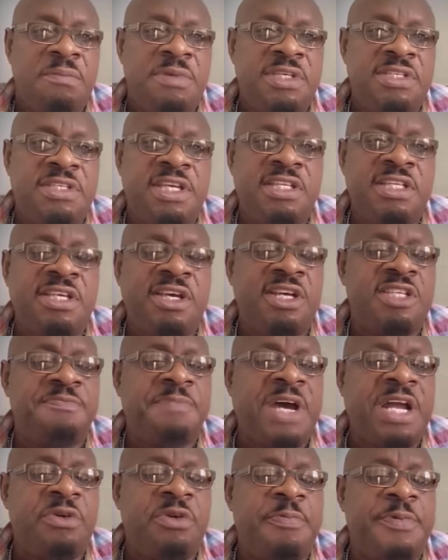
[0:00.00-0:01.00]
Miss Kitty
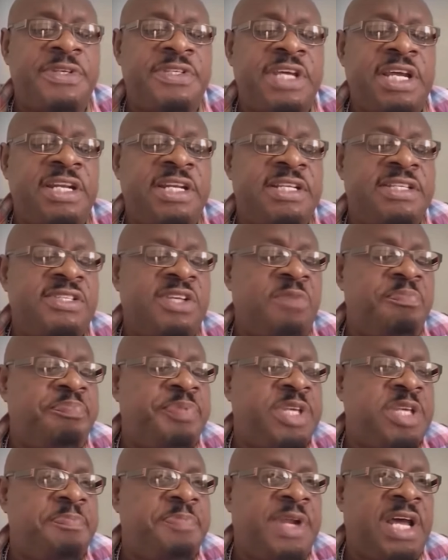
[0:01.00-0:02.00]
husband represented some
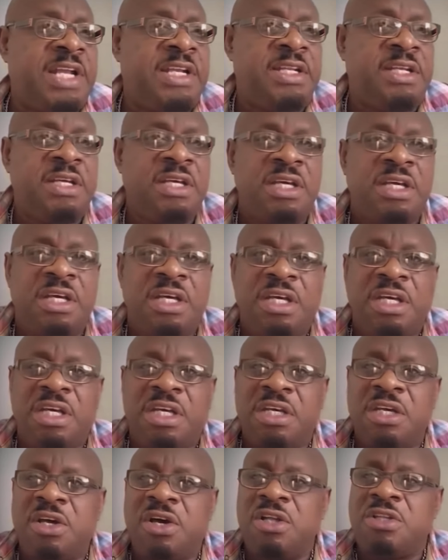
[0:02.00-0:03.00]
people and
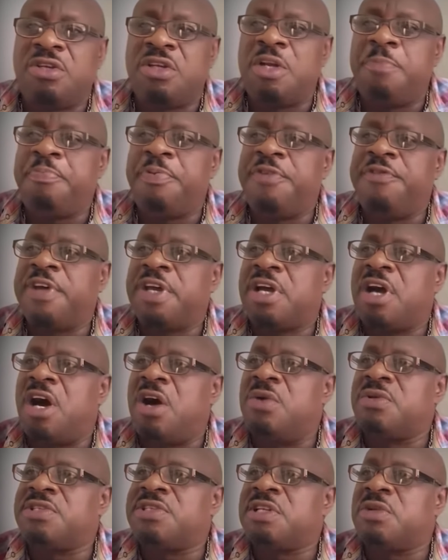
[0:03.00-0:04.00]
he got to the Privy
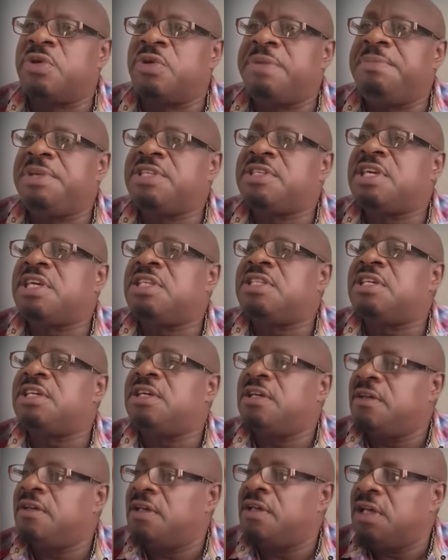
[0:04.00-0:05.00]
Council with Miss
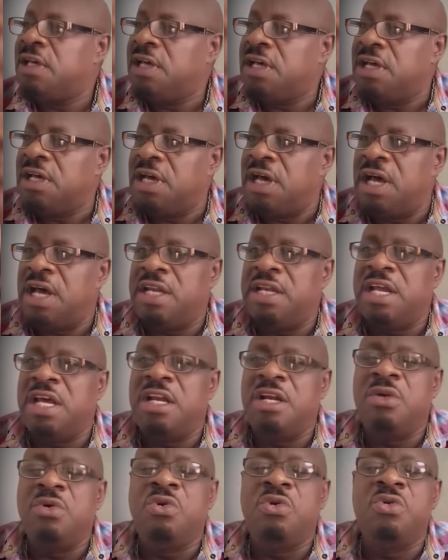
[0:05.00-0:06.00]
Kitty and
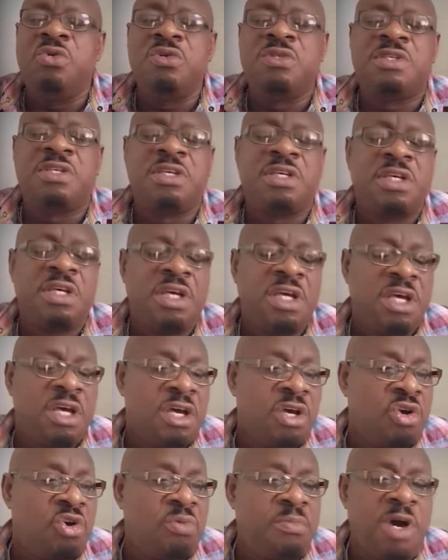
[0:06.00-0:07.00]
then lose.
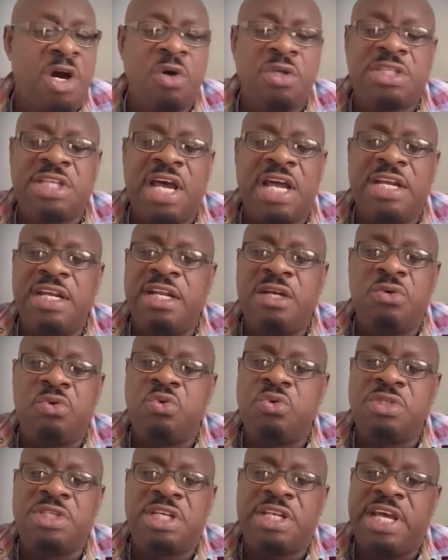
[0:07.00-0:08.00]
Come out on the
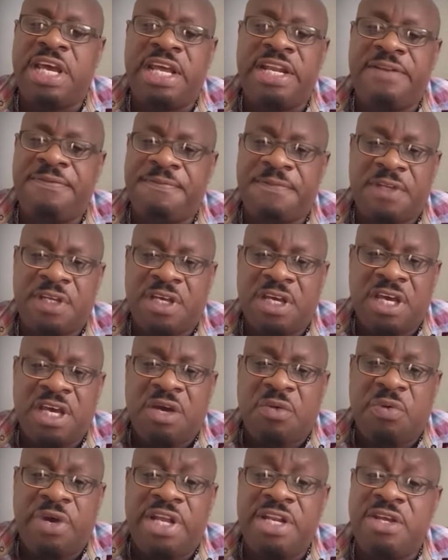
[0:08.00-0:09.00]
losing end.
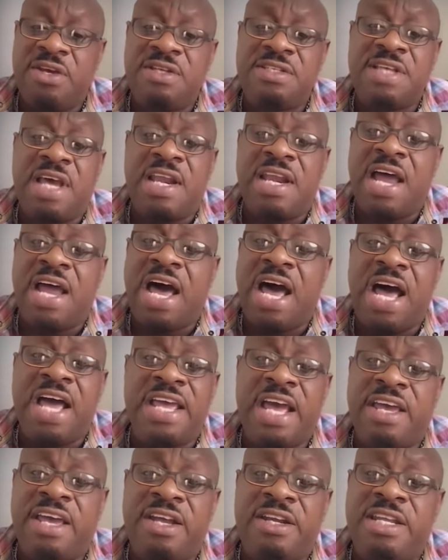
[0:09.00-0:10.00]
When you is a
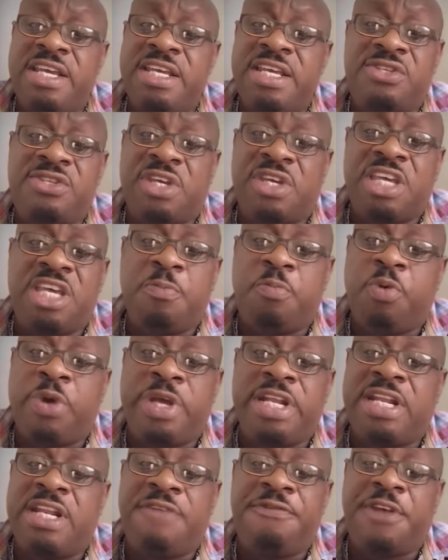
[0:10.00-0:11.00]
liar, you need to keep
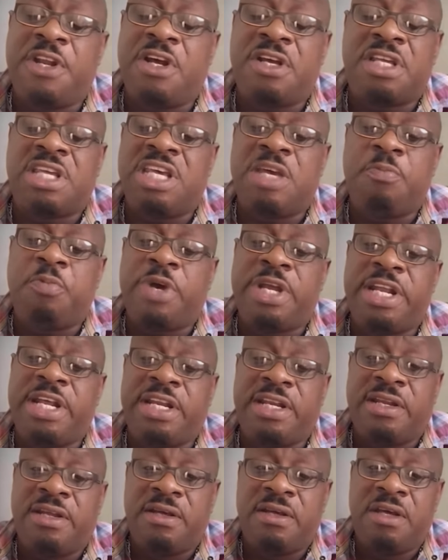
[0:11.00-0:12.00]
winning. If you don't keep
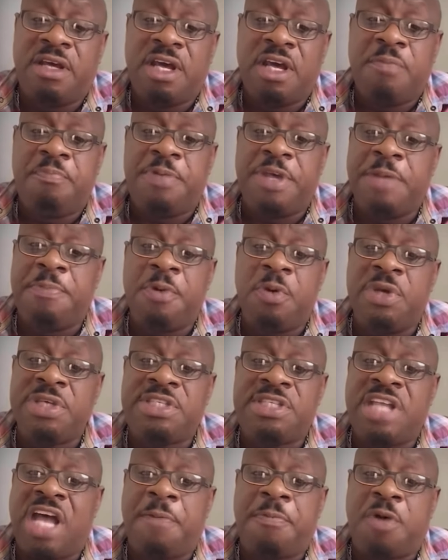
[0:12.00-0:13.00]
winning, people
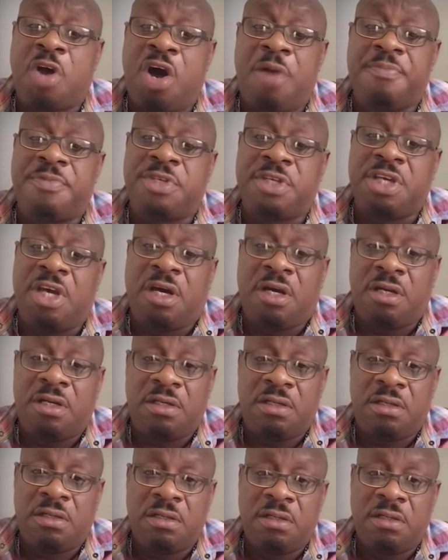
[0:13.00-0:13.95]
will stop come to you.